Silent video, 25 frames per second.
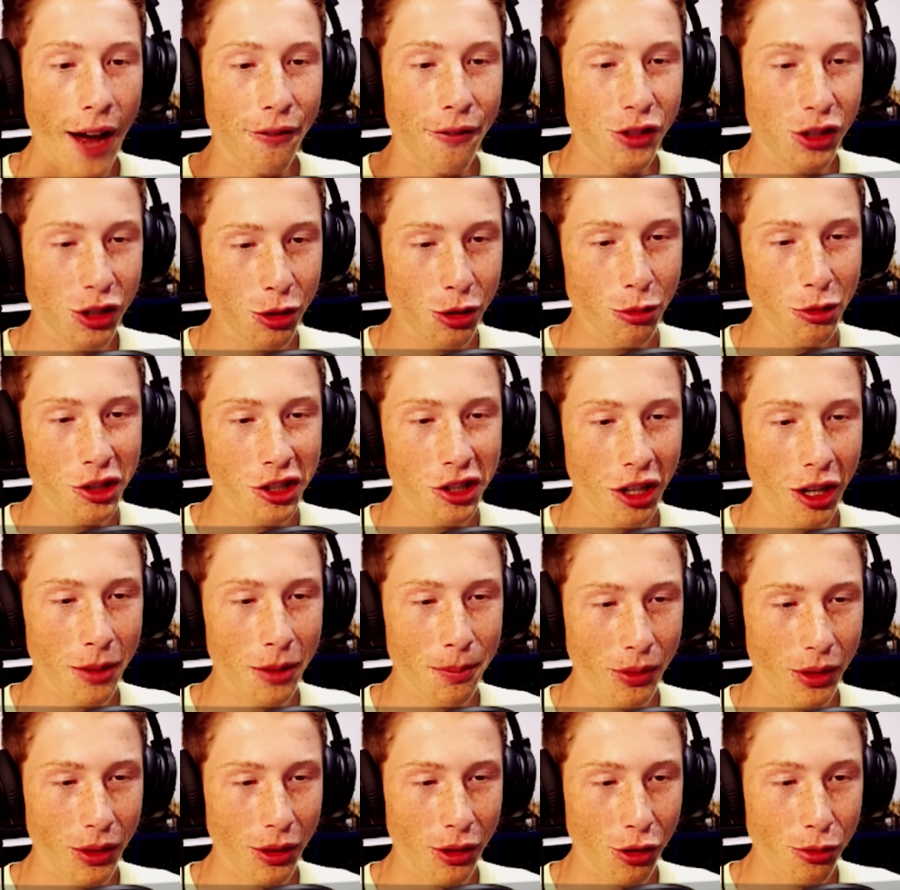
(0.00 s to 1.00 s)
have 2
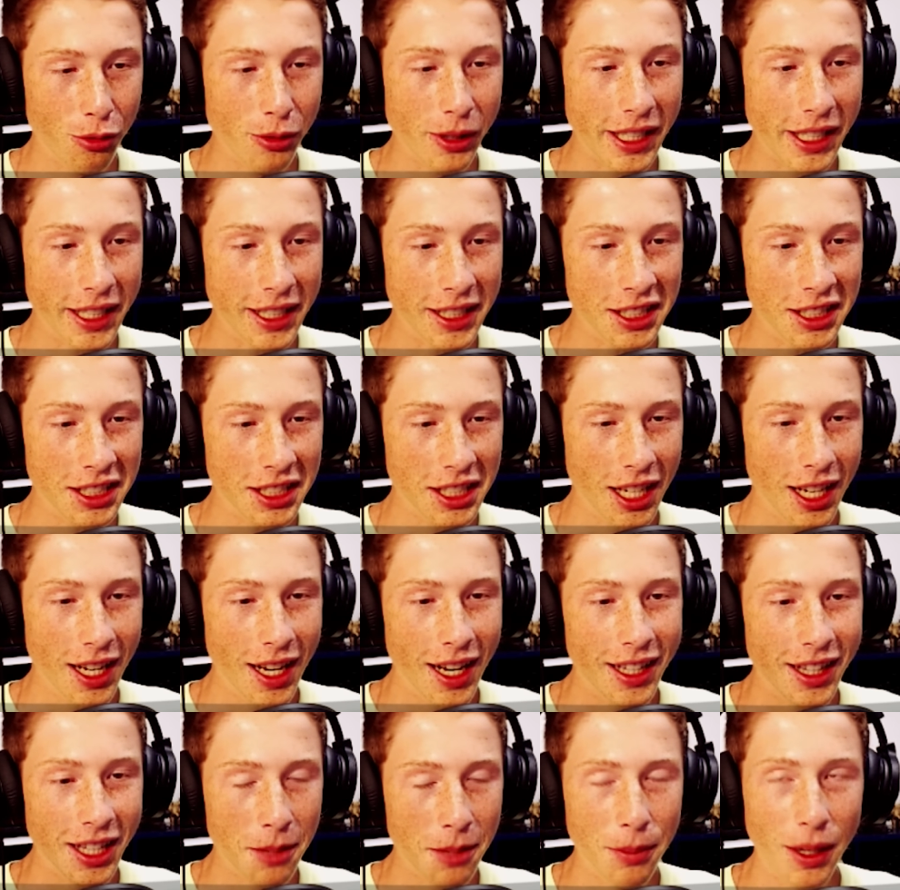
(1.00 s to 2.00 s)
sharp 3s,
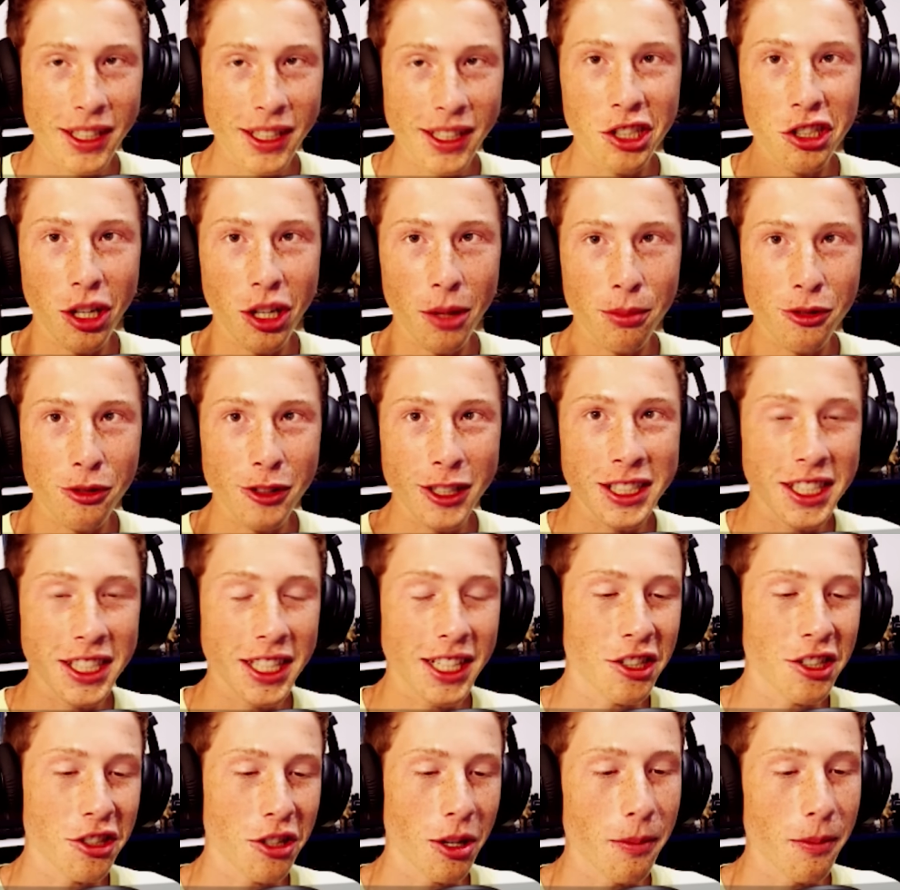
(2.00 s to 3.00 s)
combine the sharp 3s,
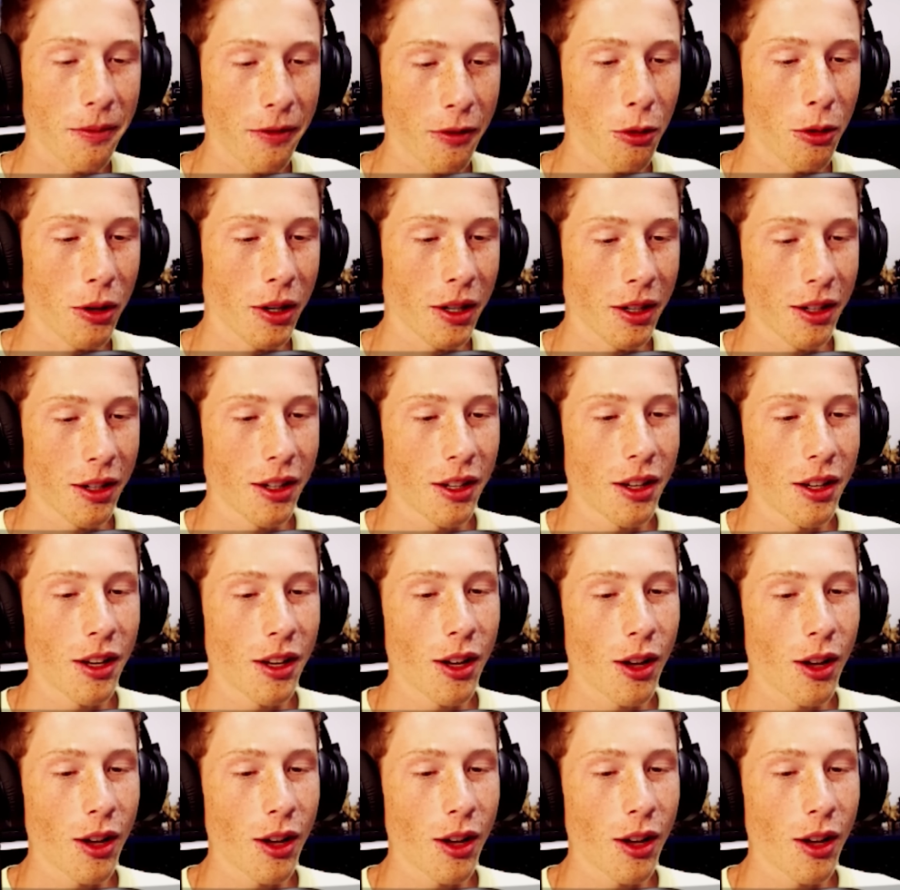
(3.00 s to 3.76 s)
get a sharp 4.